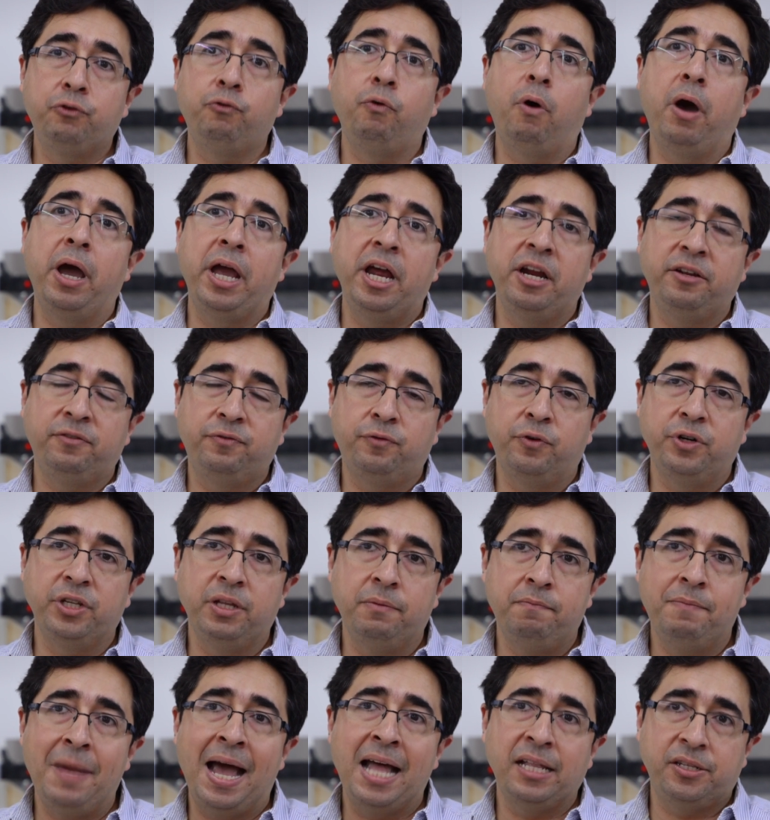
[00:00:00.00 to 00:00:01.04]
required for
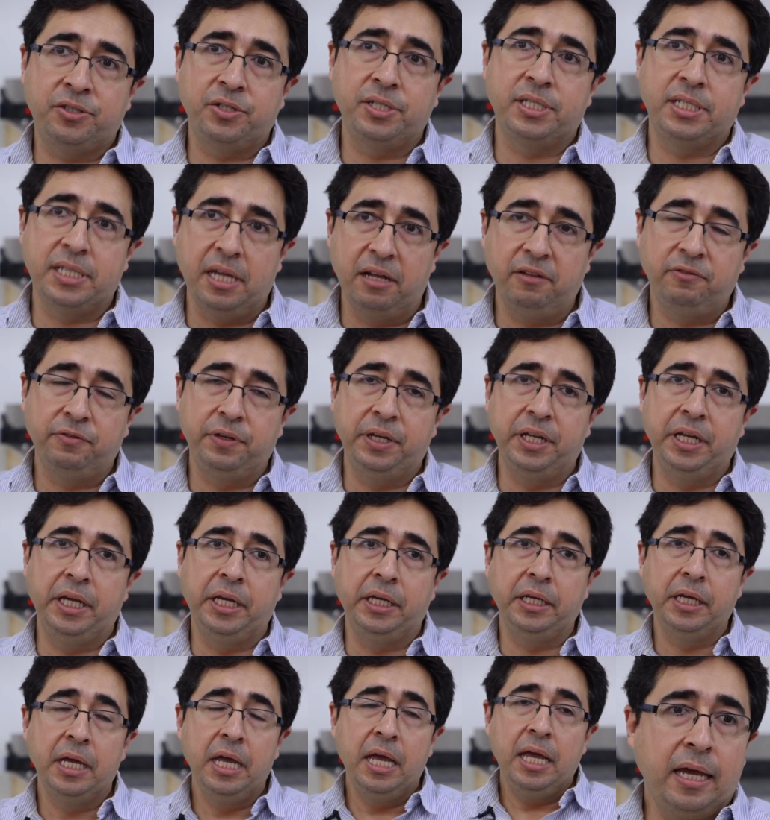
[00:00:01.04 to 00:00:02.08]
the battery
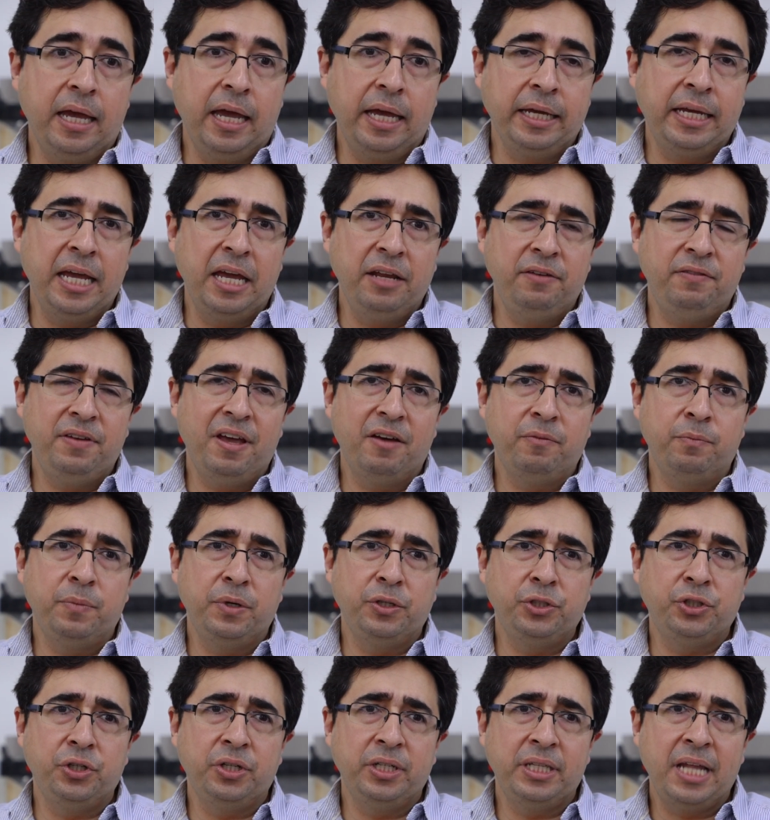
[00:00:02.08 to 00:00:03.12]
self-heating. Again, we have
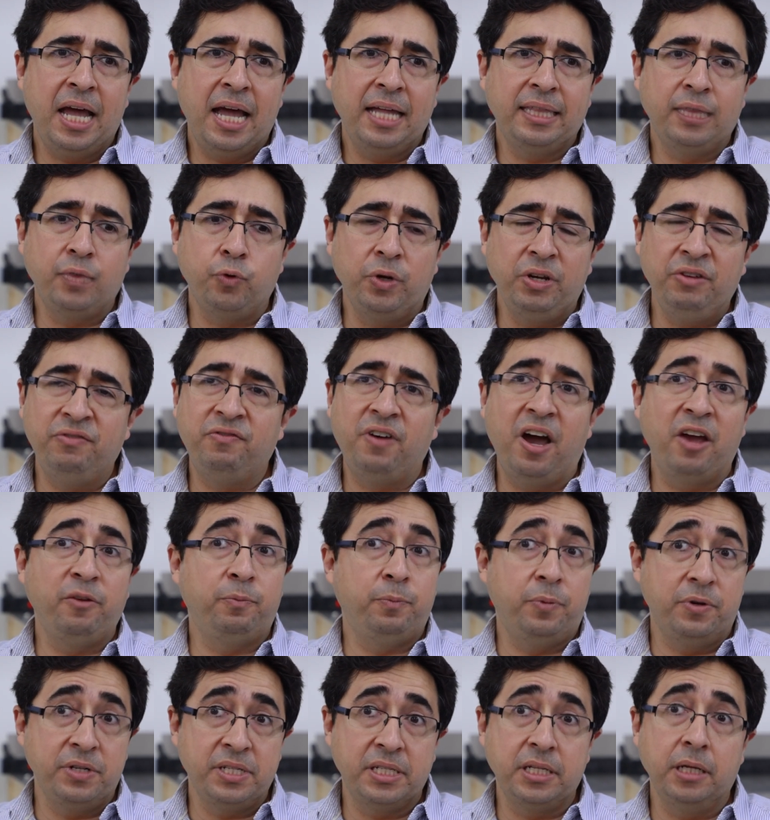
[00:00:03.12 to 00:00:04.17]
measured that
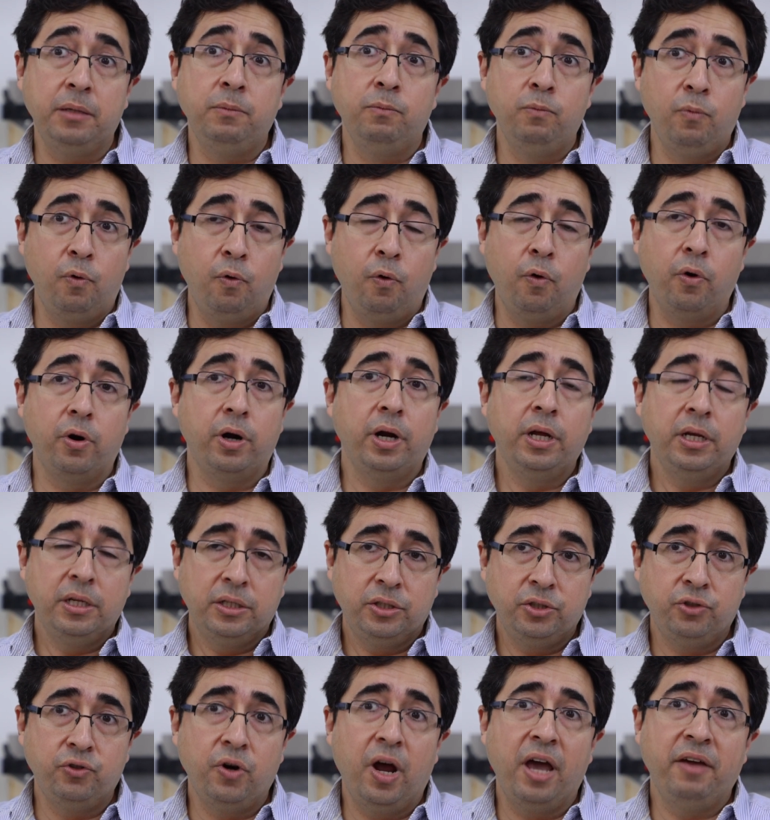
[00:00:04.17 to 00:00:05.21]
25% more
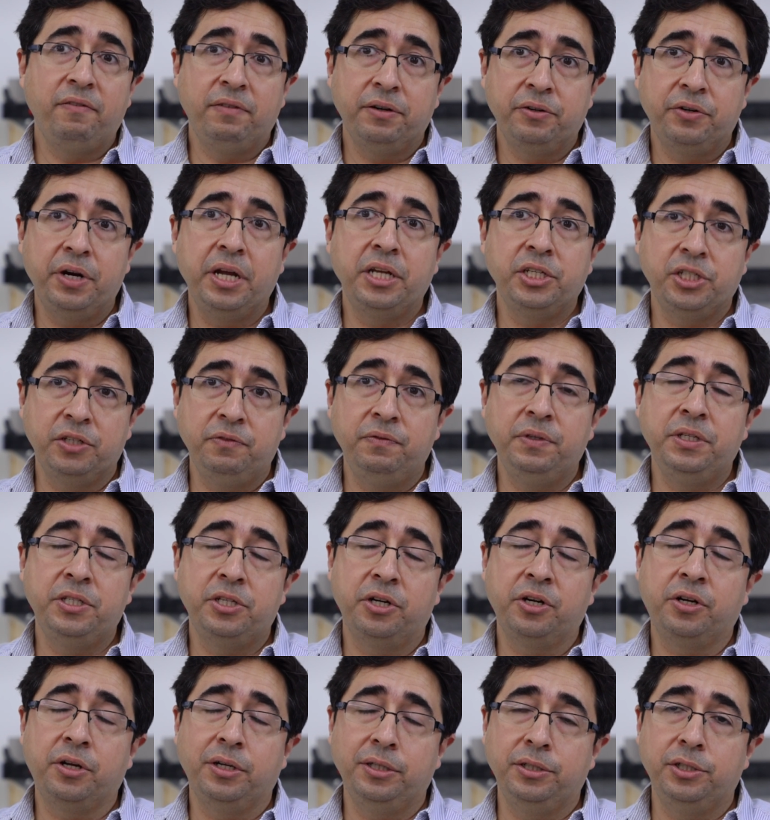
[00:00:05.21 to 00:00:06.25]
driving range in
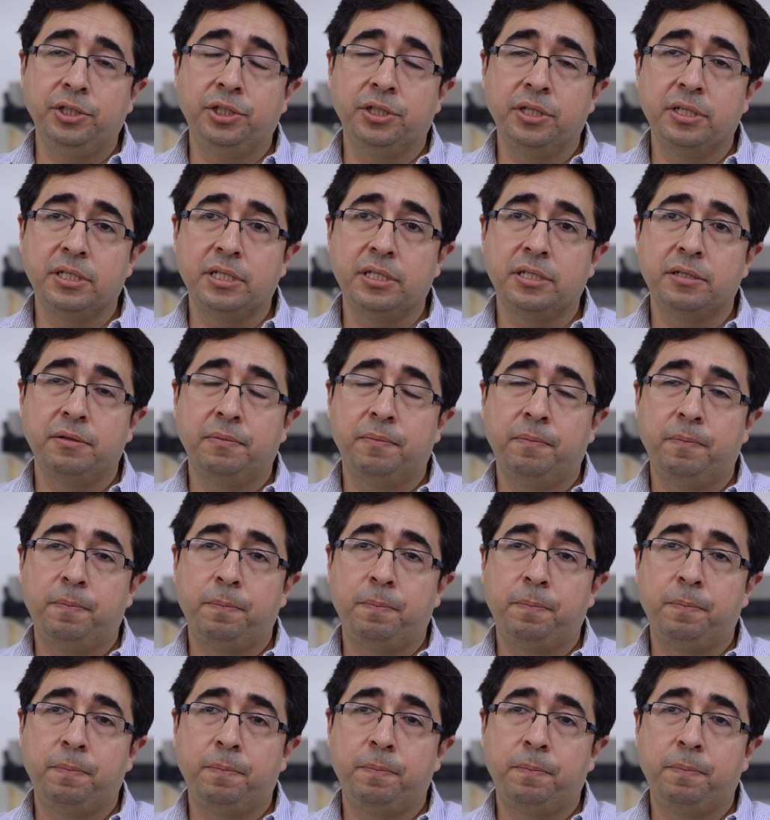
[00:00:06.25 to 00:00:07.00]
winter conditions.